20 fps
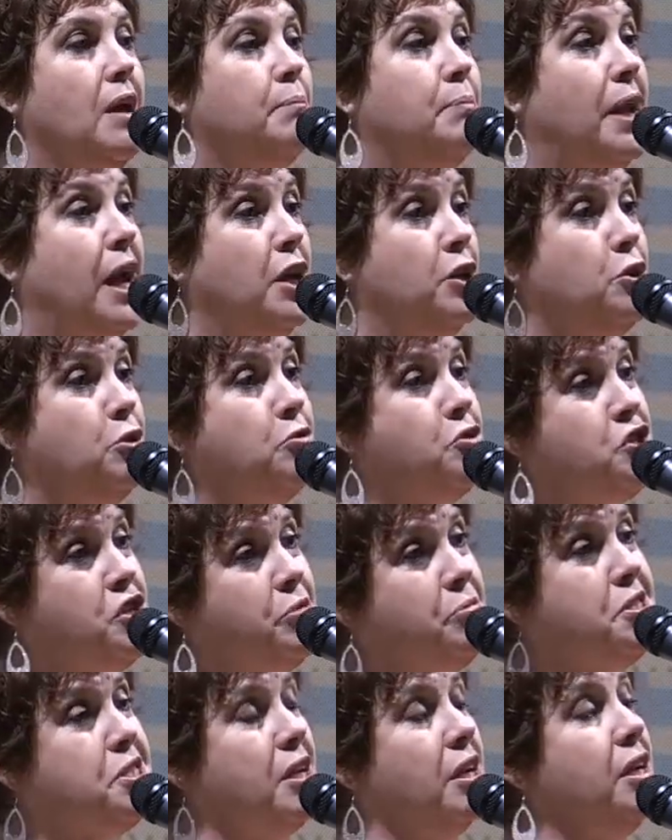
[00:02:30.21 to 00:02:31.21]
But I knew
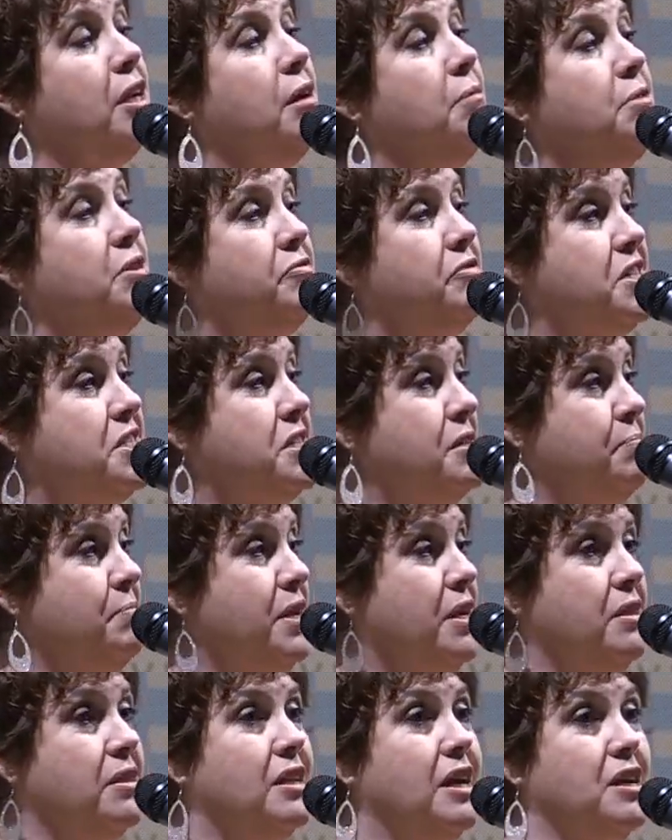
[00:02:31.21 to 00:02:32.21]
she was going to come to visit
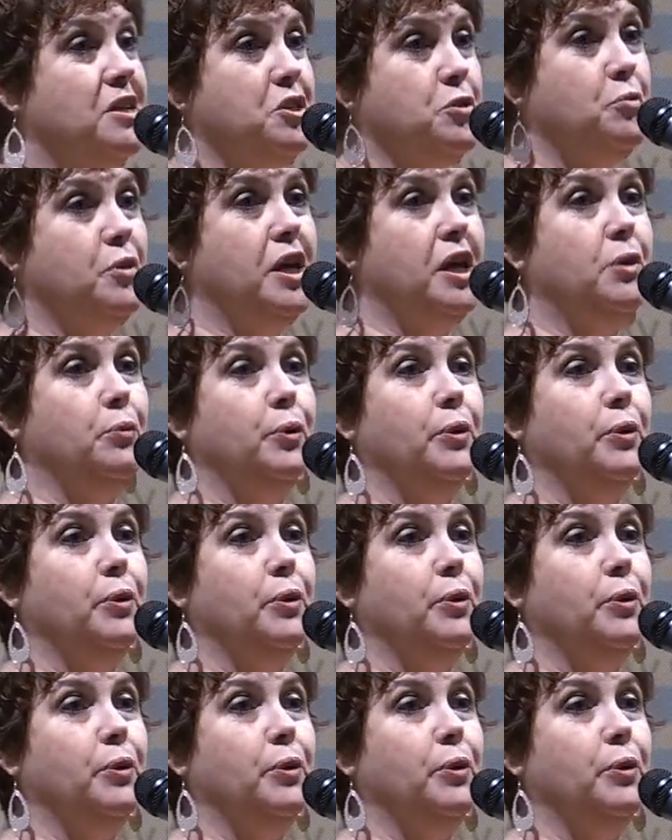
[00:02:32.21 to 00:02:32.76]
me the next week,